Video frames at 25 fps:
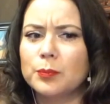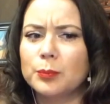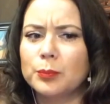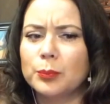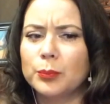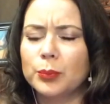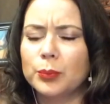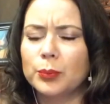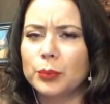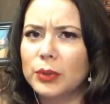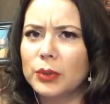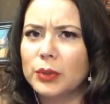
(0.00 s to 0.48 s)

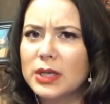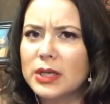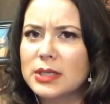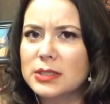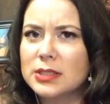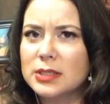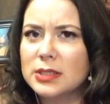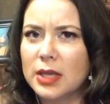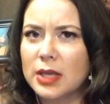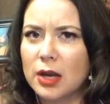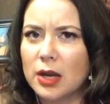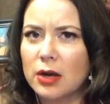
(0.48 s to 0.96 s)
pretty
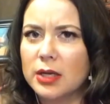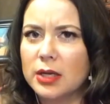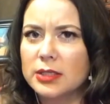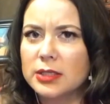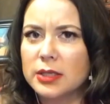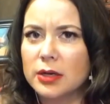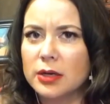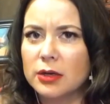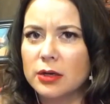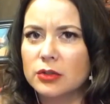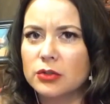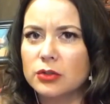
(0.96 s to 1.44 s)
scary
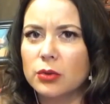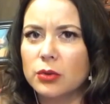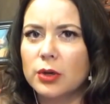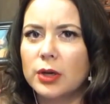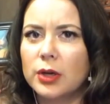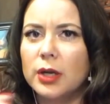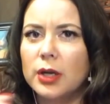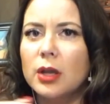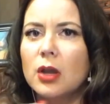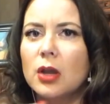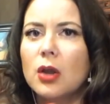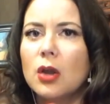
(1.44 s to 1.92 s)

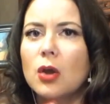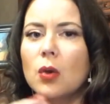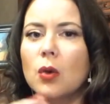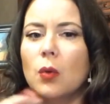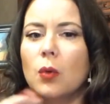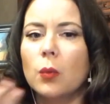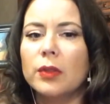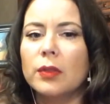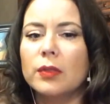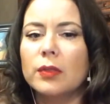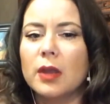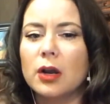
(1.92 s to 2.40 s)
territory
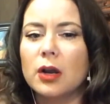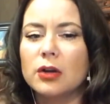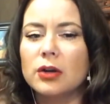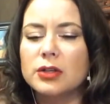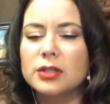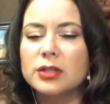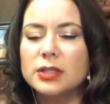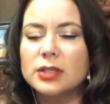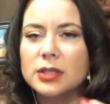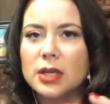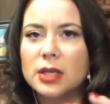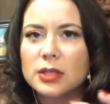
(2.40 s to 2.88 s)
when they are
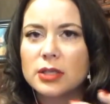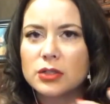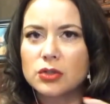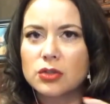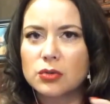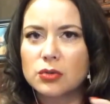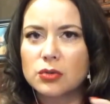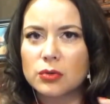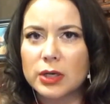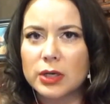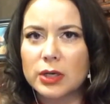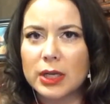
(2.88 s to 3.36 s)

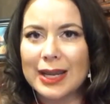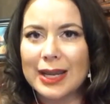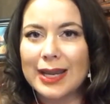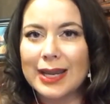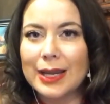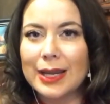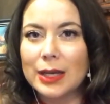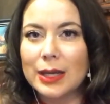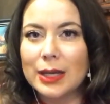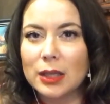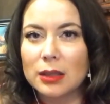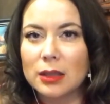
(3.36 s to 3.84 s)
censoring
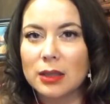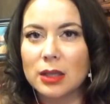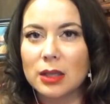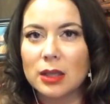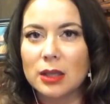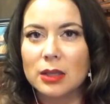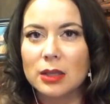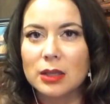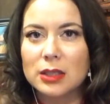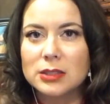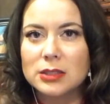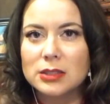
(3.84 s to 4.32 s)

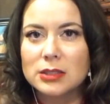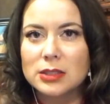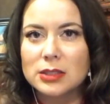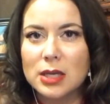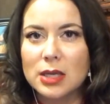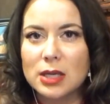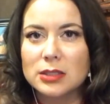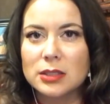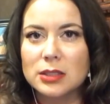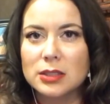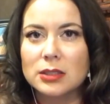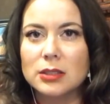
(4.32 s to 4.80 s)
anything that
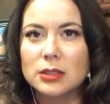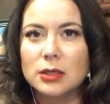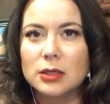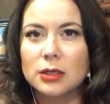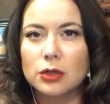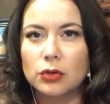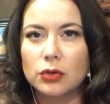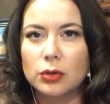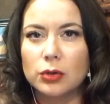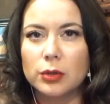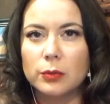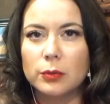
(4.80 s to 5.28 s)
doesn't
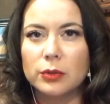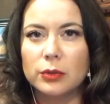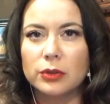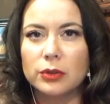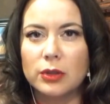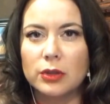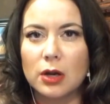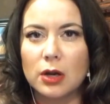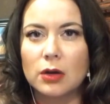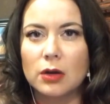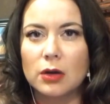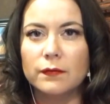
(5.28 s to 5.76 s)
agree with
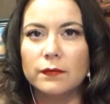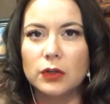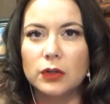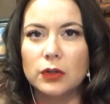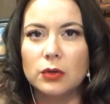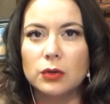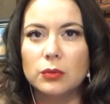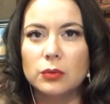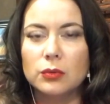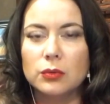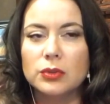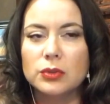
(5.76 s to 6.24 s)
their
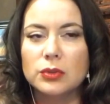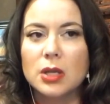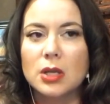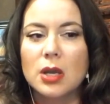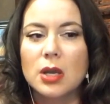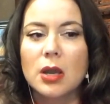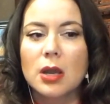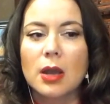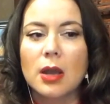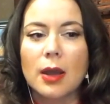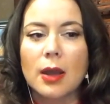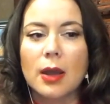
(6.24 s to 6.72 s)
views,
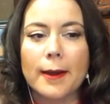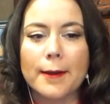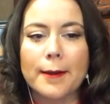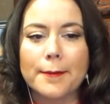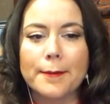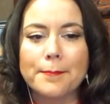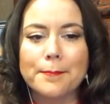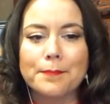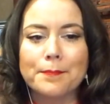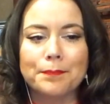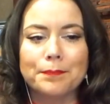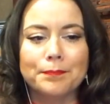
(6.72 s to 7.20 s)

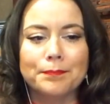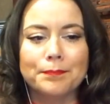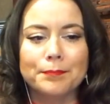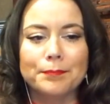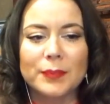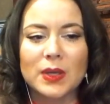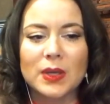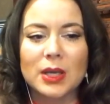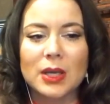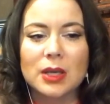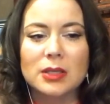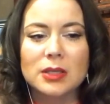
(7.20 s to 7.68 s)

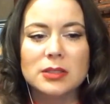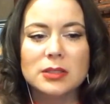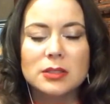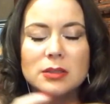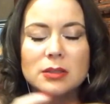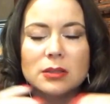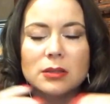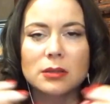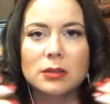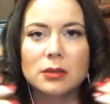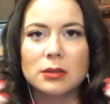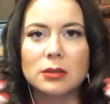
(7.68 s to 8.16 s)
because
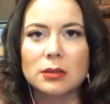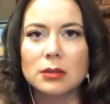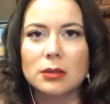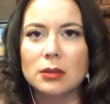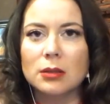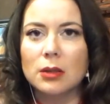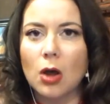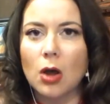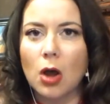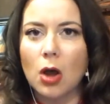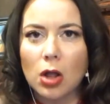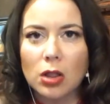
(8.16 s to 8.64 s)

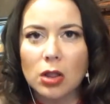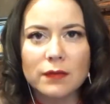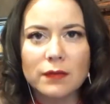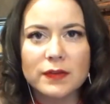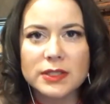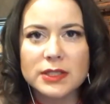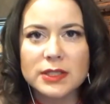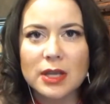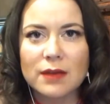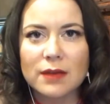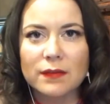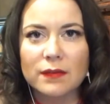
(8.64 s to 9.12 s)
all of
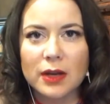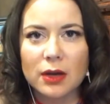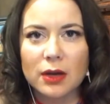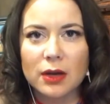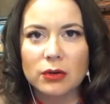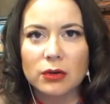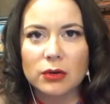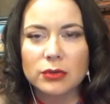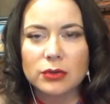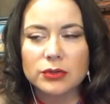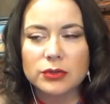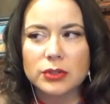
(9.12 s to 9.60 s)
us have
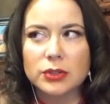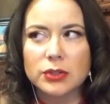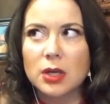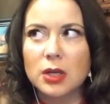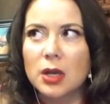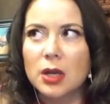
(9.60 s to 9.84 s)
errors.